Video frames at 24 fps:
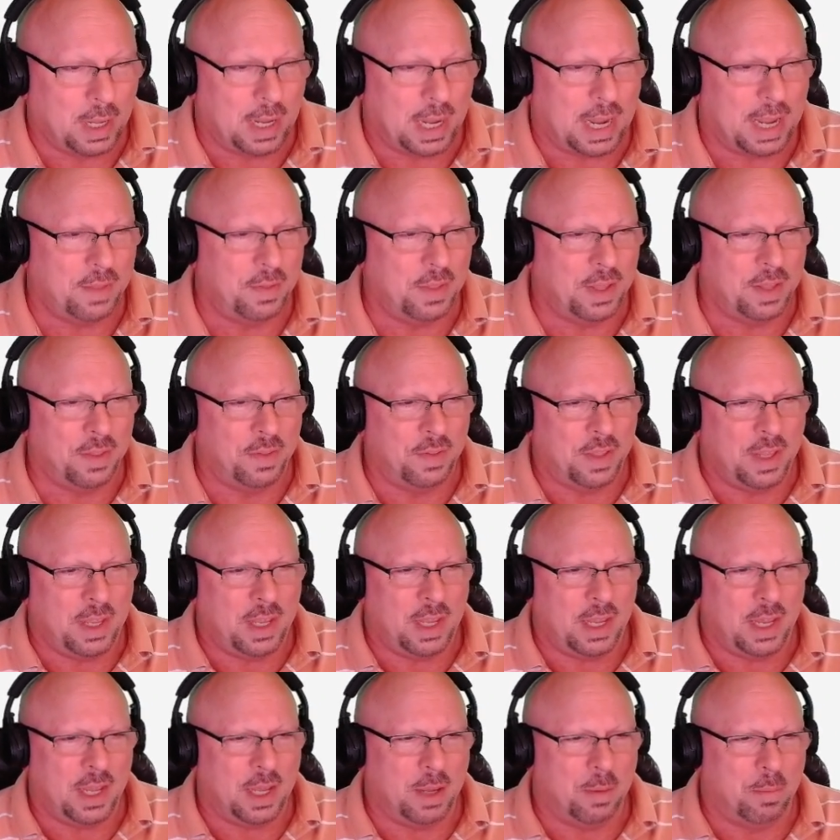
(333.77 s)
And then
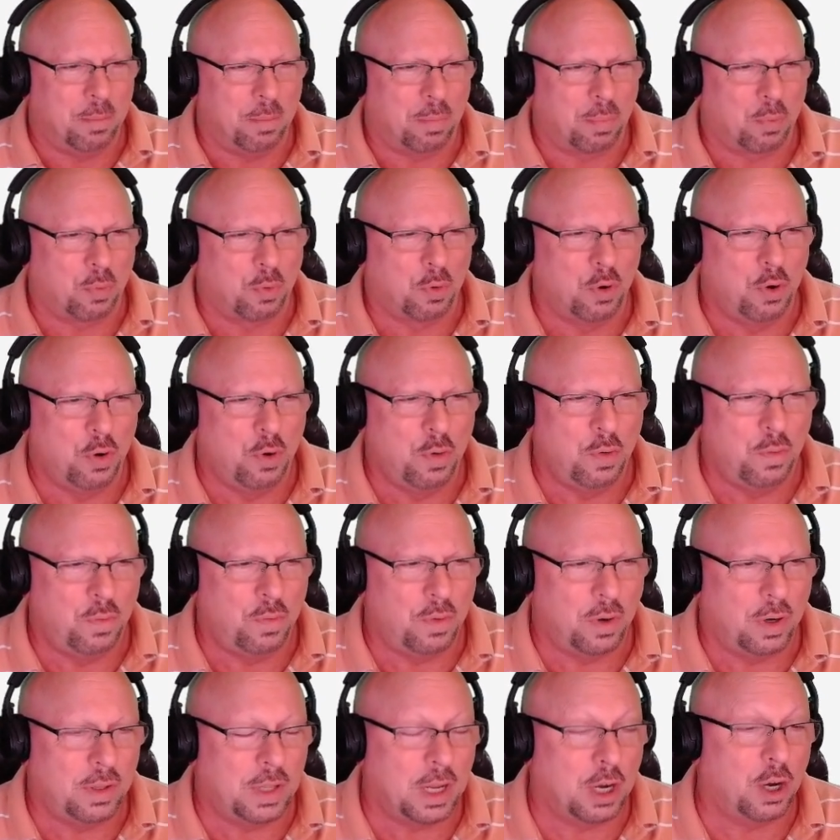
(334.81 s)
they
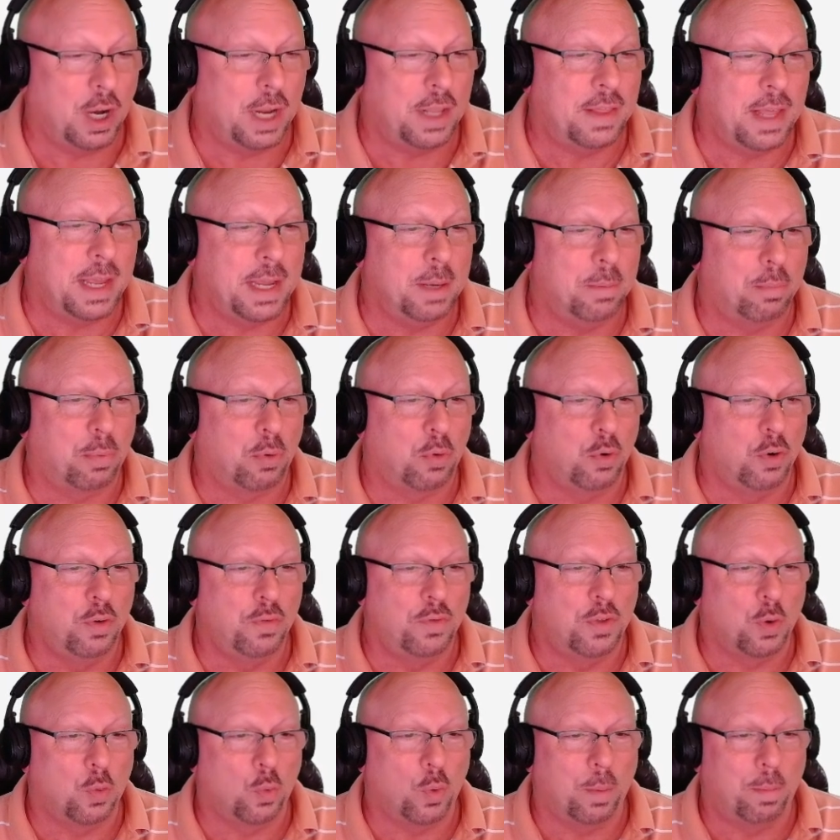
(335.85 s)
improve
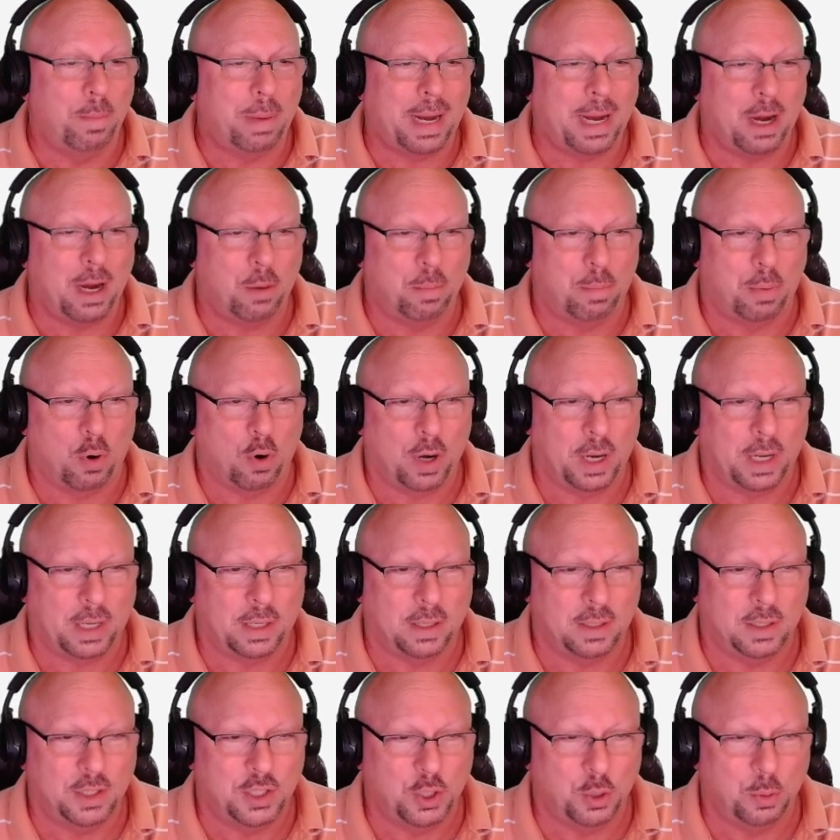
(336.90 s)
the repair party
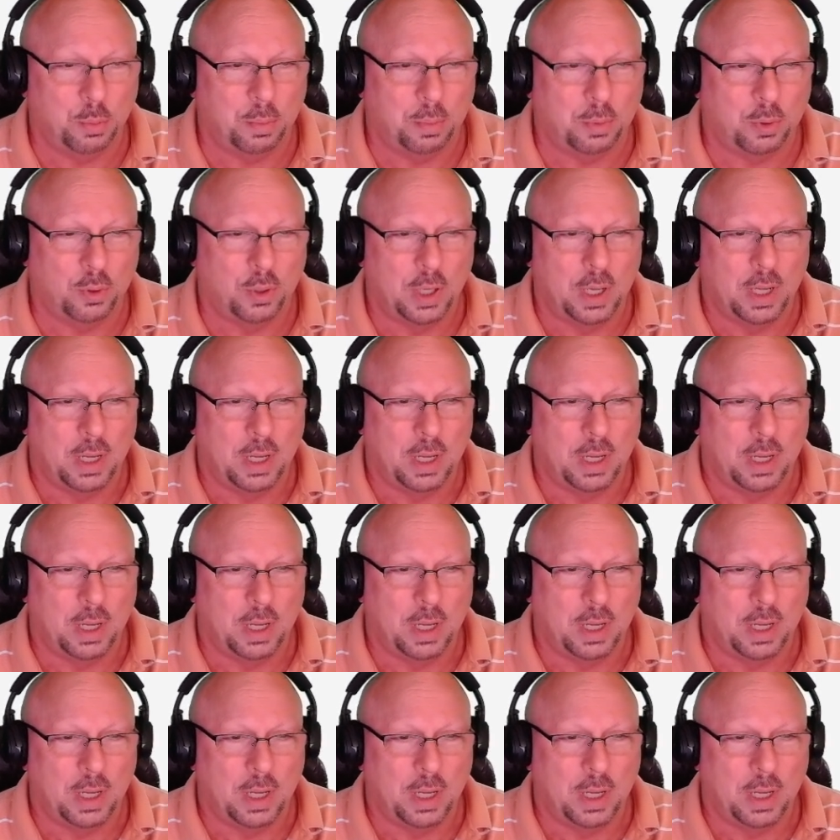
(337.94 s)
consumable.